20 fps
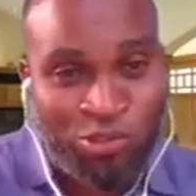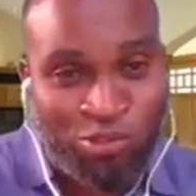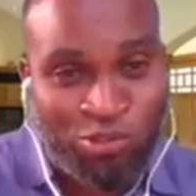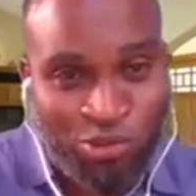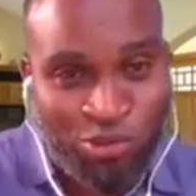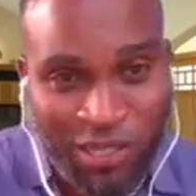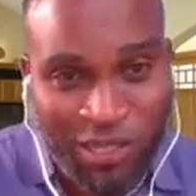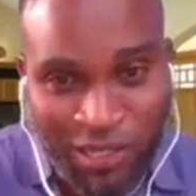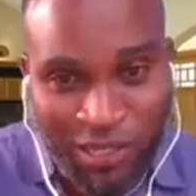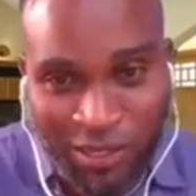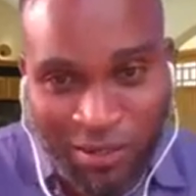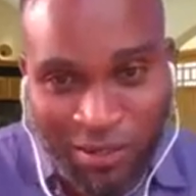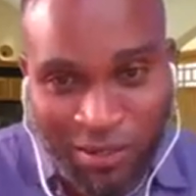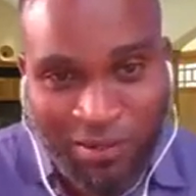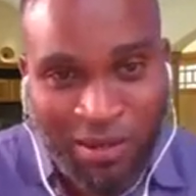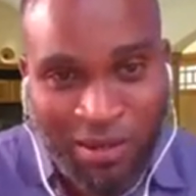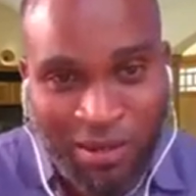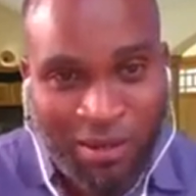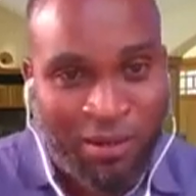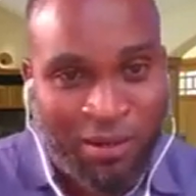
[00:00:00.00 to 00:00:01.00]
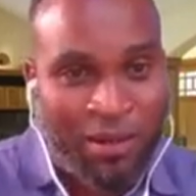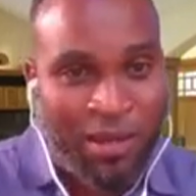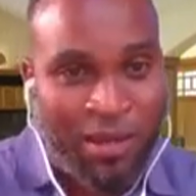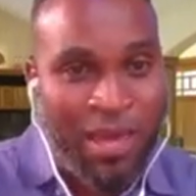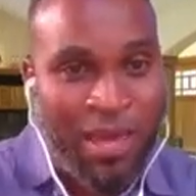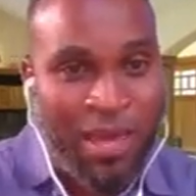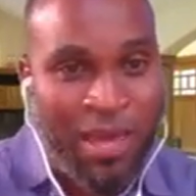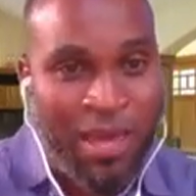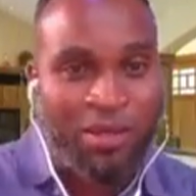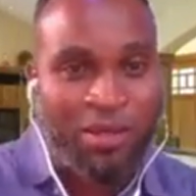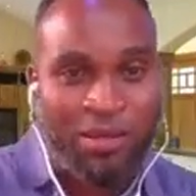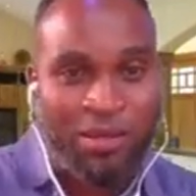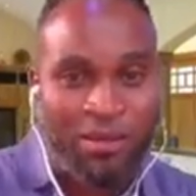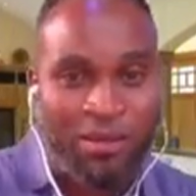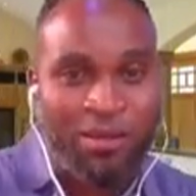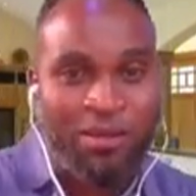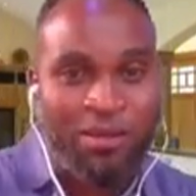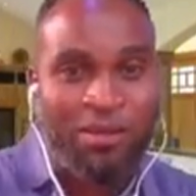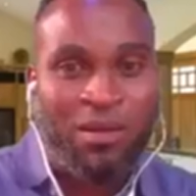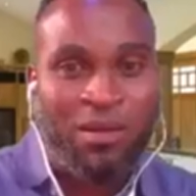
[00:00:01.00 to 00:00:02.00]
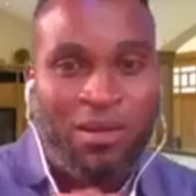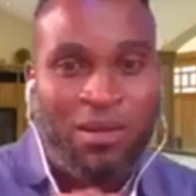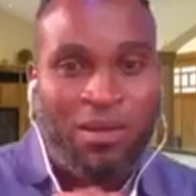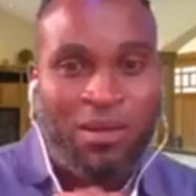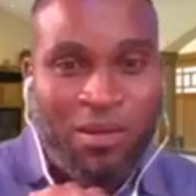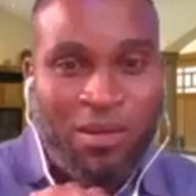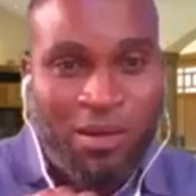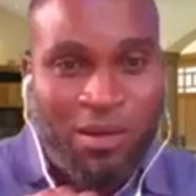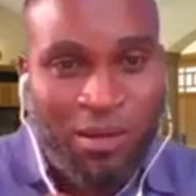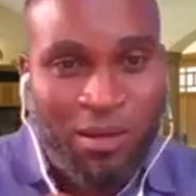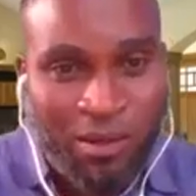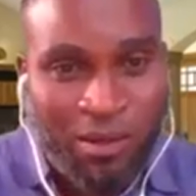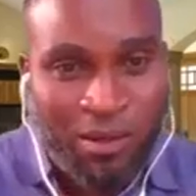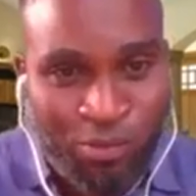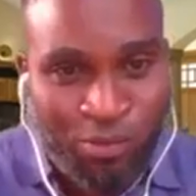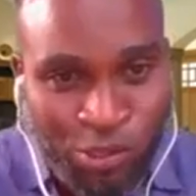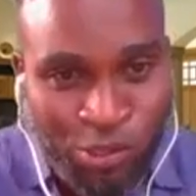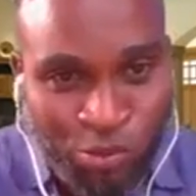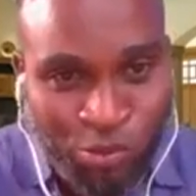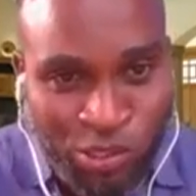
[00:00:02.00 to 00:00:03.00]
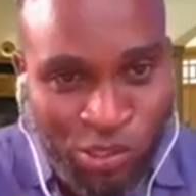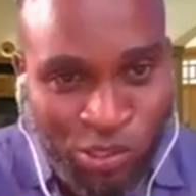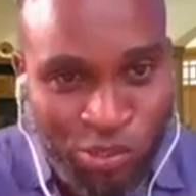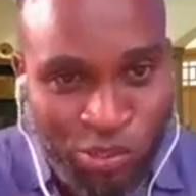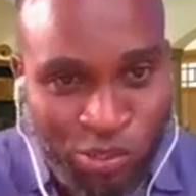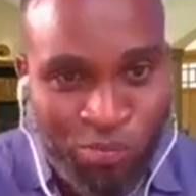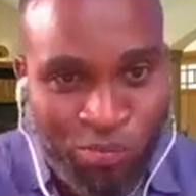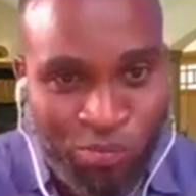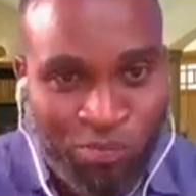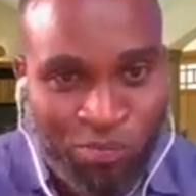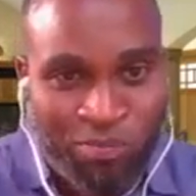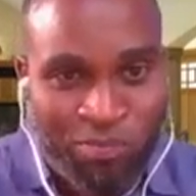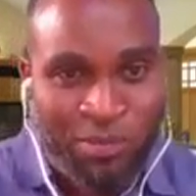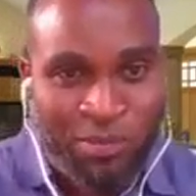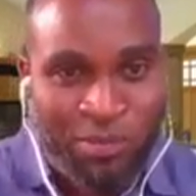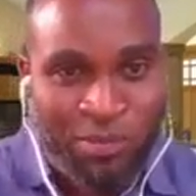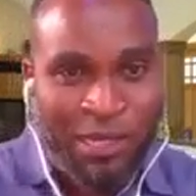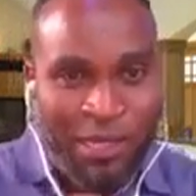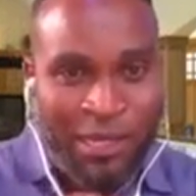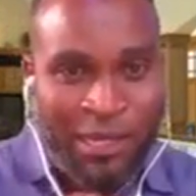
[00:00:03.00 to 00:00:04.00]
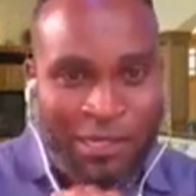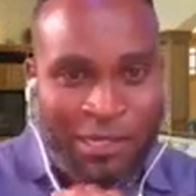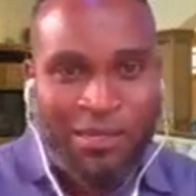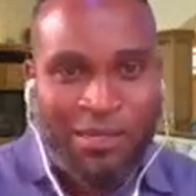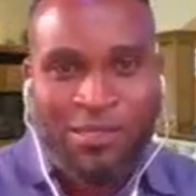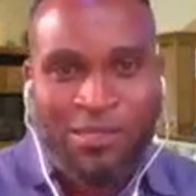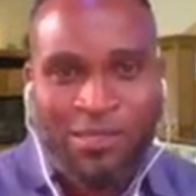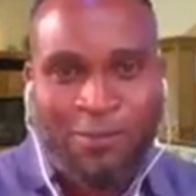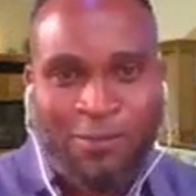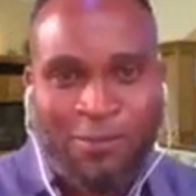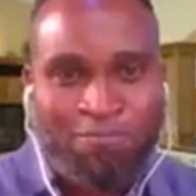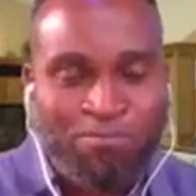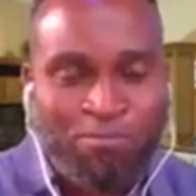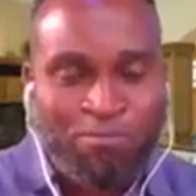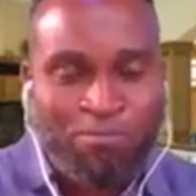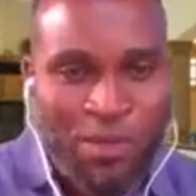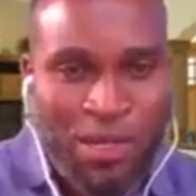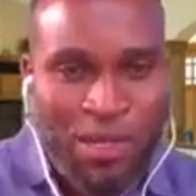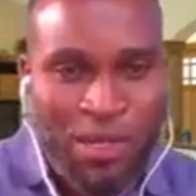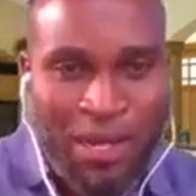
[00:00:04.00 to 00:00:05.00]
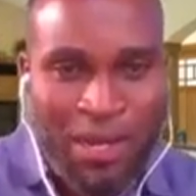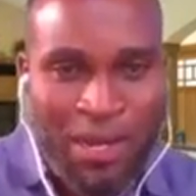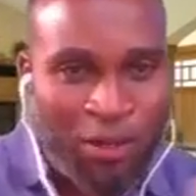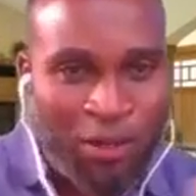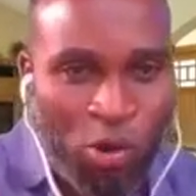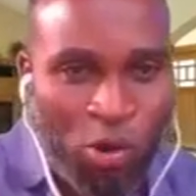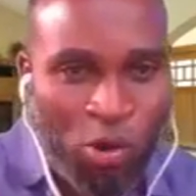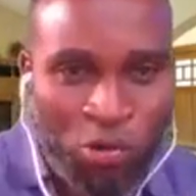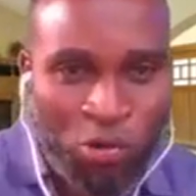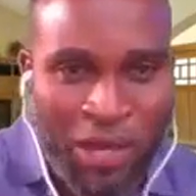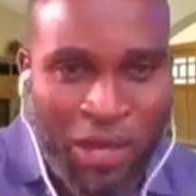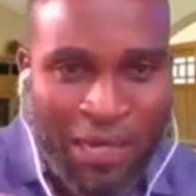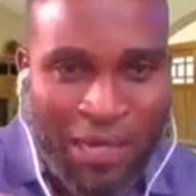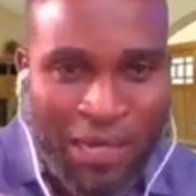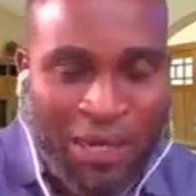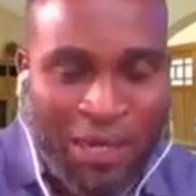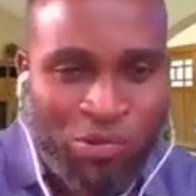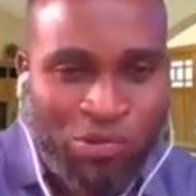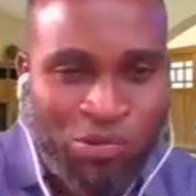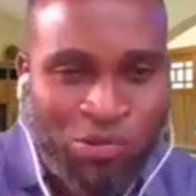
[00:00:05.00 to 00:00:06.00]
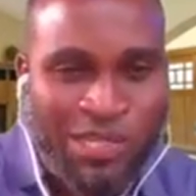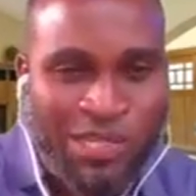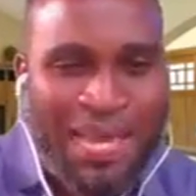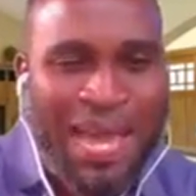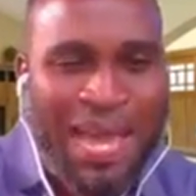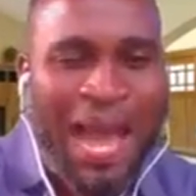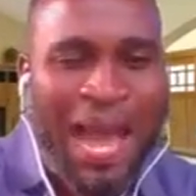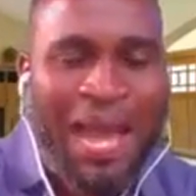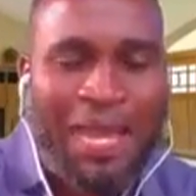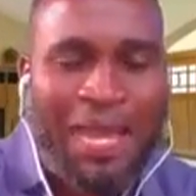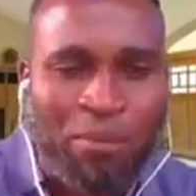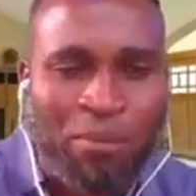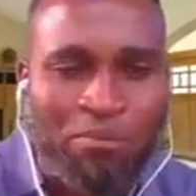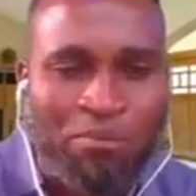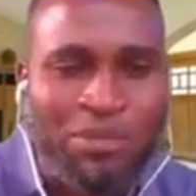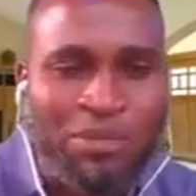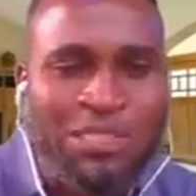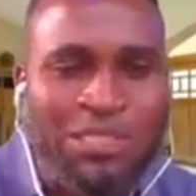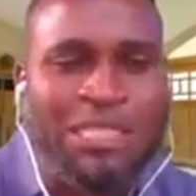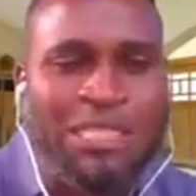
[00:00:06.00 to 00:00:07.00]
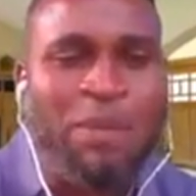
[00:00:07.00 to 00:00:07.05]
Eric, was with some ladies. And all that, I want to say, I am deeply sorry.